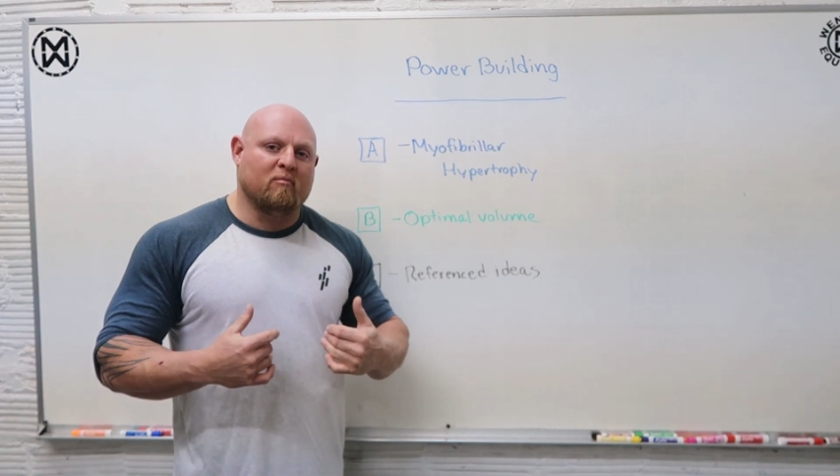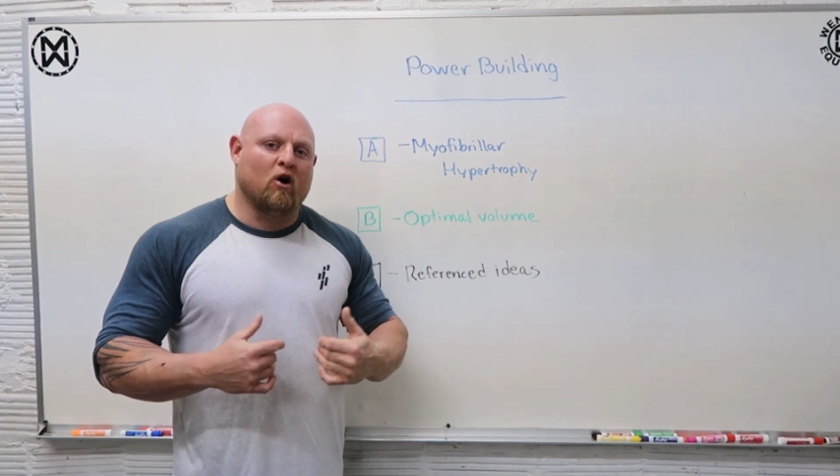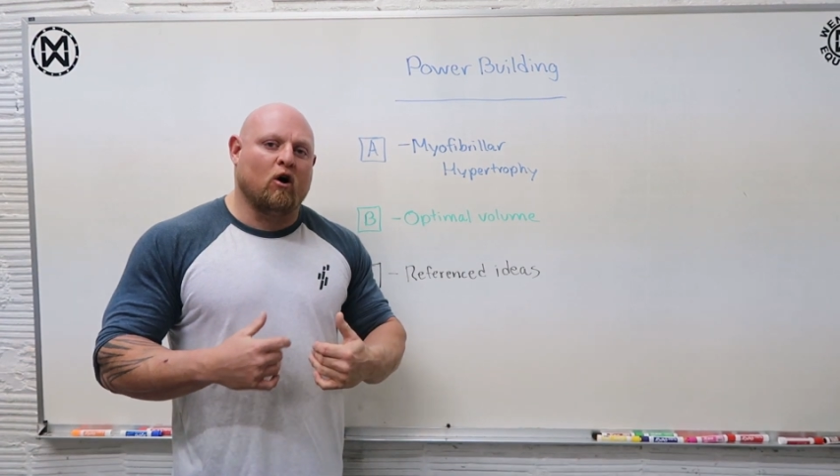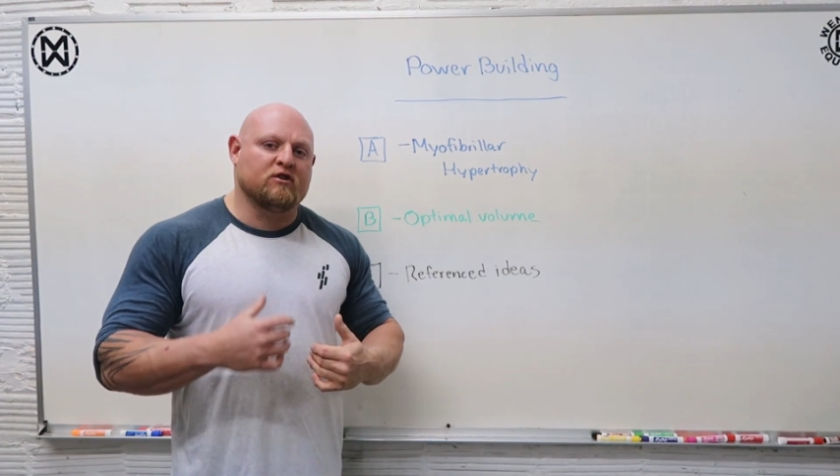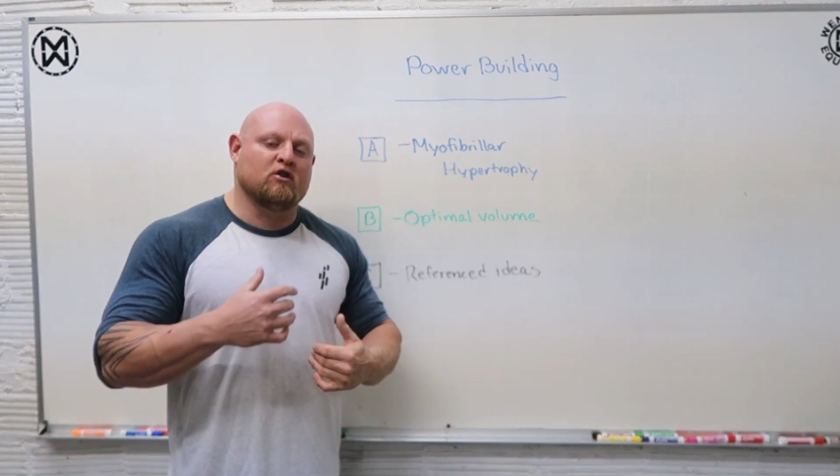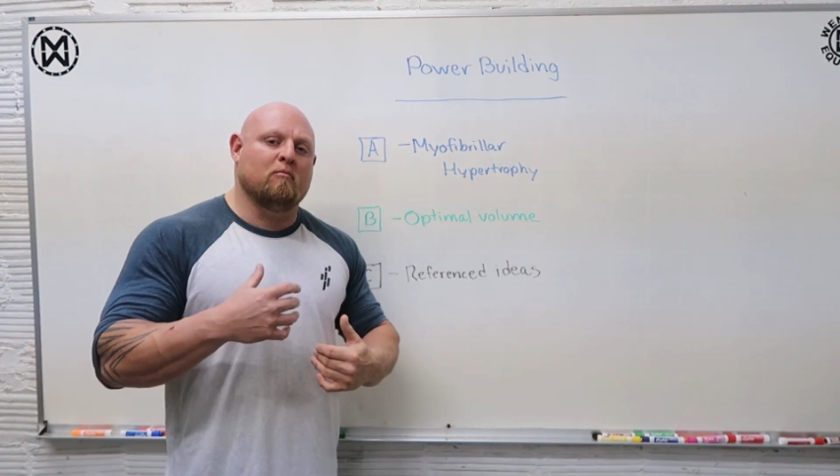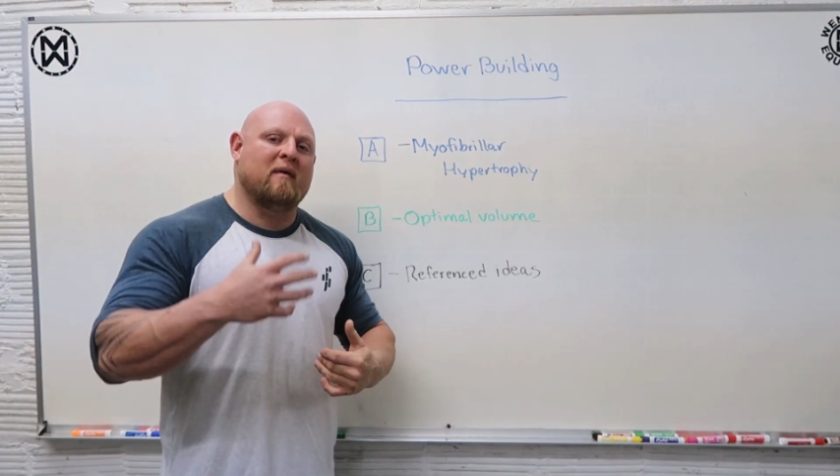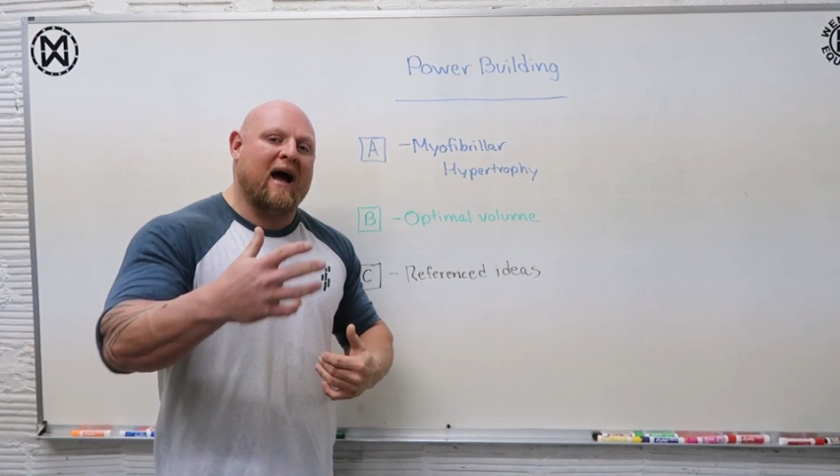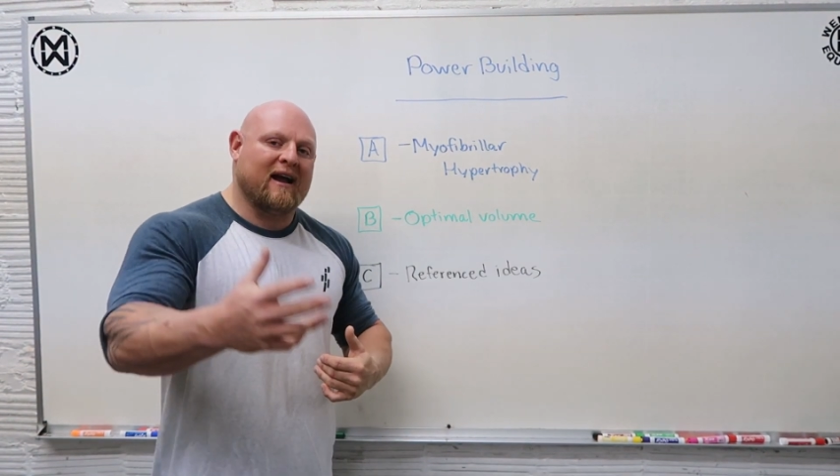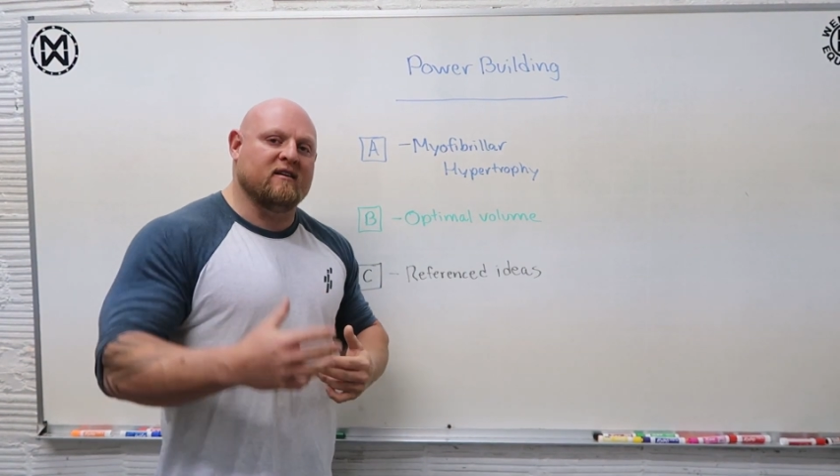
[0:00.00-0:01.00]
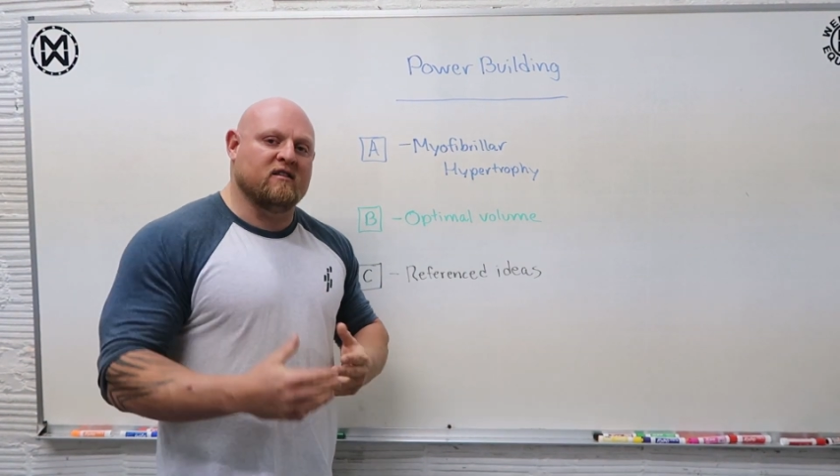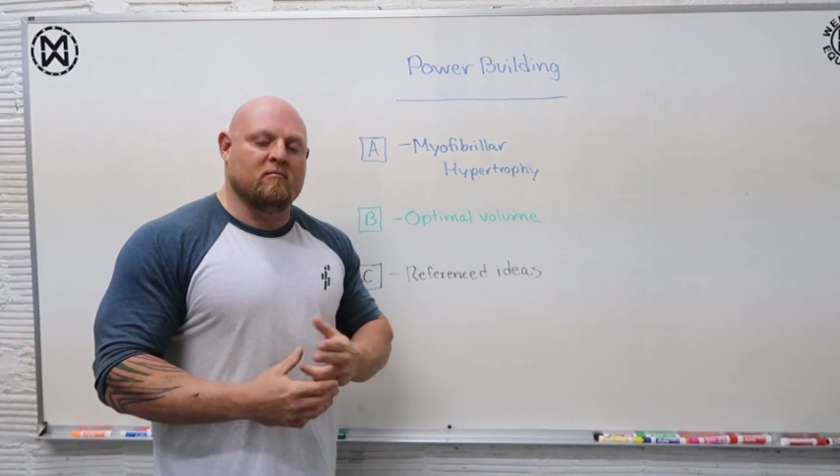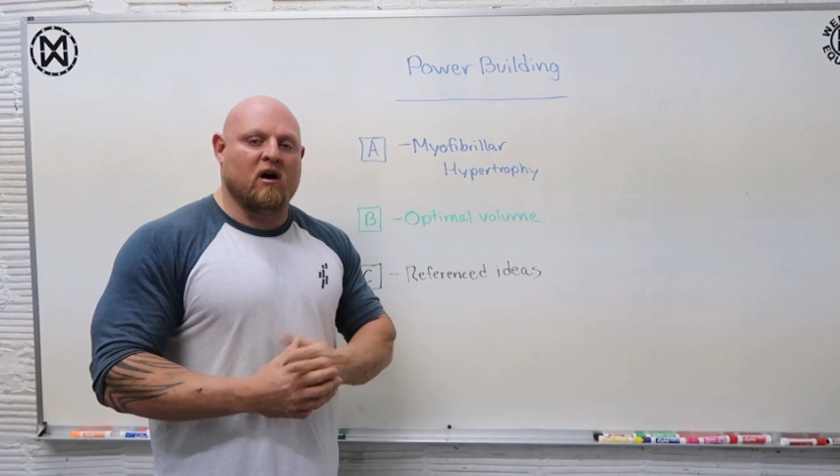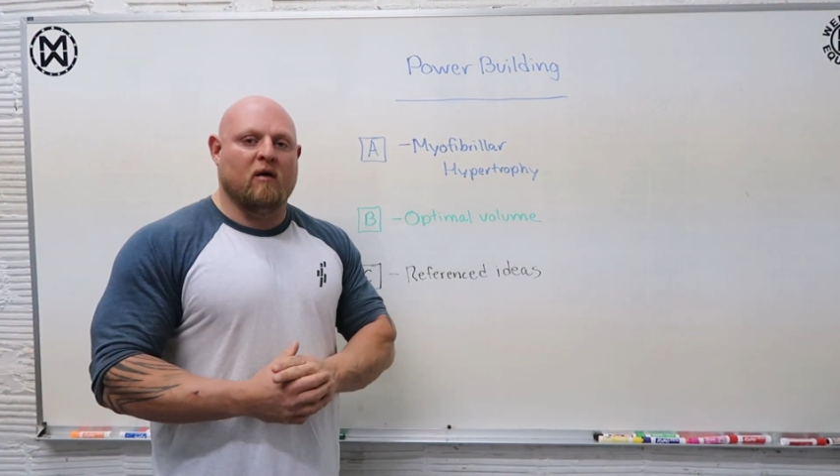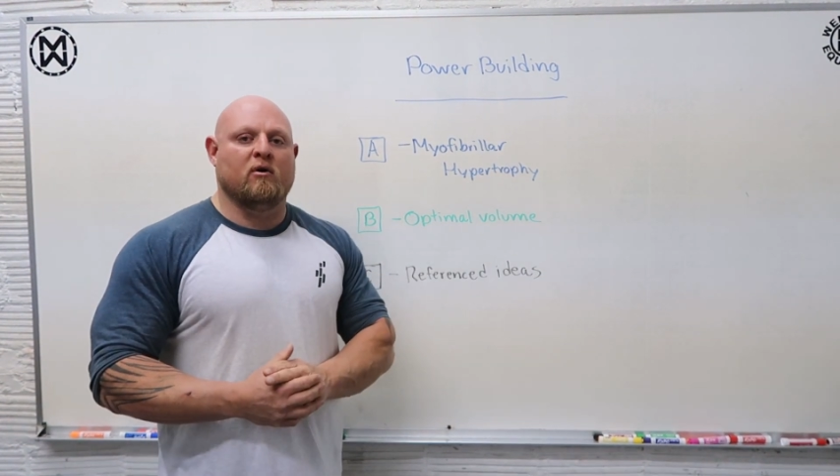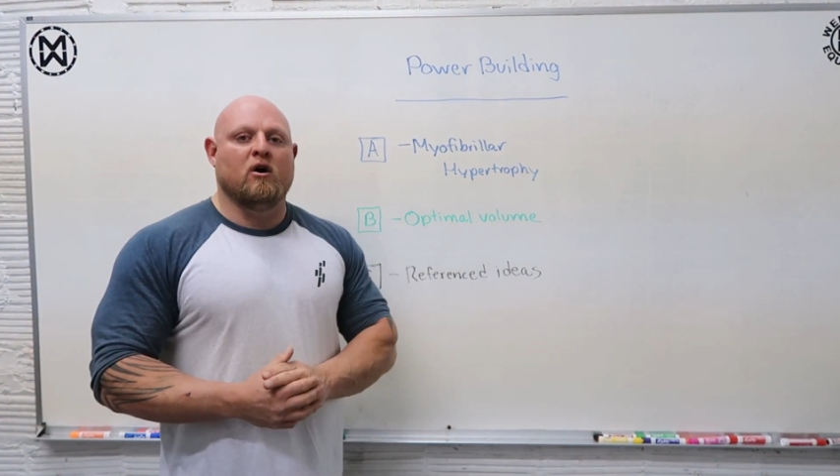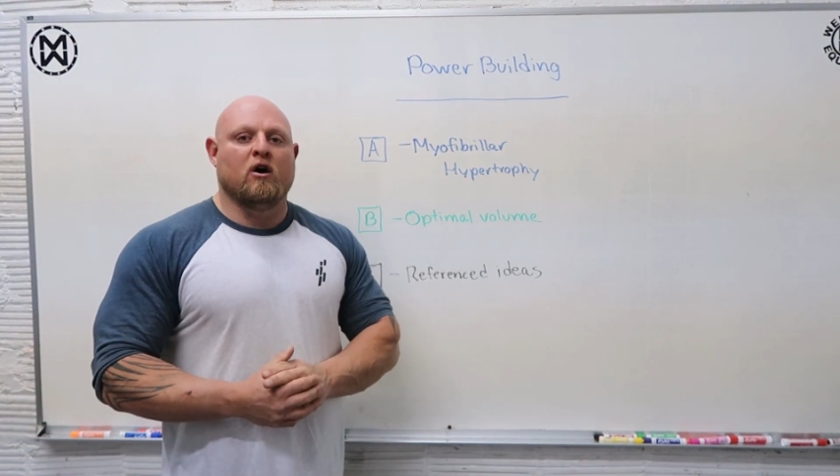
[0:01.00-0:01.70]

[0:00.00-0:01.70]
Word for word: but also backing them up